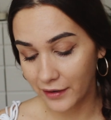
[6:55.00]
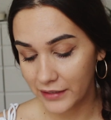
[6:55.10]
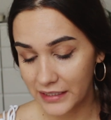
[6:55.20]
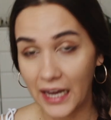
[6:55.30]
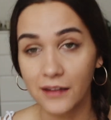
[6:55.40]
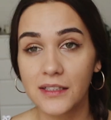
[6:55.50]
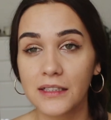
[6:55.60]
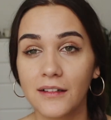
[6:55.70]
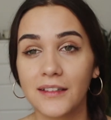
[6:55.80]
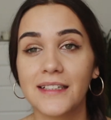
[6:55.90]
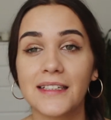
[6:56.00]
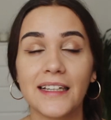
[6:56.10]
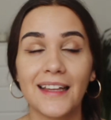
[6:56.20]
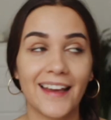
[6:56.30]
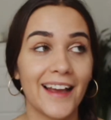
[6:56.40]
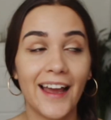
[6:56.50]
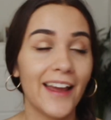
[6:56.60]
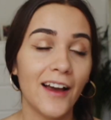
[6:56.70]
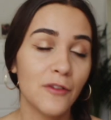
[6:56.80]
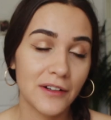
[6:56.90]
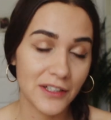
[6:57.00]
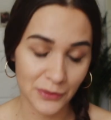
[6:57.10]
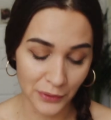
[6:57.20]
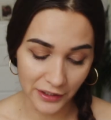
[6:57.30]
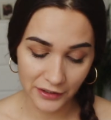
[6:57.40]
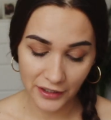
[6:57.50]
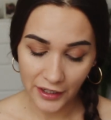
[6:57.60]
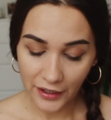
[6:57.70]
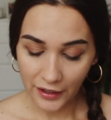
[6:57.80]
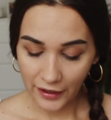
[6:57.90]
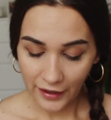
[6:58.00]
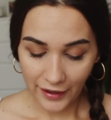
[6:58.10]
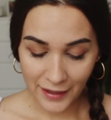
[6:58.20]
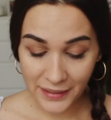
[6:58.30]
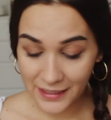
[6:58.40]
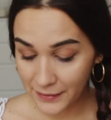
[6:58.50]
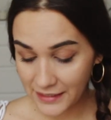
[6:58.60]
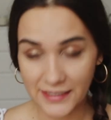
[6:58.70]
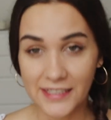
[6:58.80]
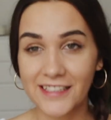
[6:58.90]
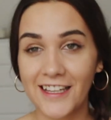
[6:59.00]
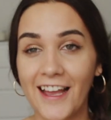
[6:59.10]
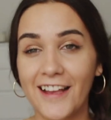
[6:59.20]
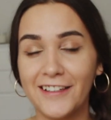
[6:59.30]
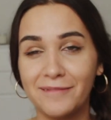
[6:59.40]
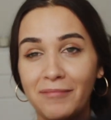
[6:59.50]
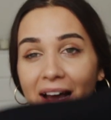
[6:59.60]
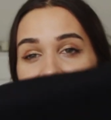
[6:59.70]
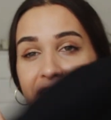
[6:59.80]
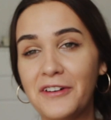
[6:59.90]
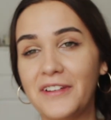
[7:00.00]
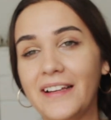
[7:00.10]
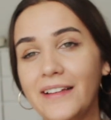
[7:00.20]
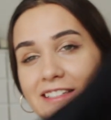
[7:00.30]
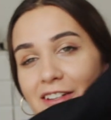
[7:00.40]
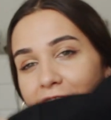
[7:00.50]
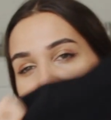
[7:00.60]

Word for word: wear it out, honestly. Like I wear it to work in many places, and I don't know that it's not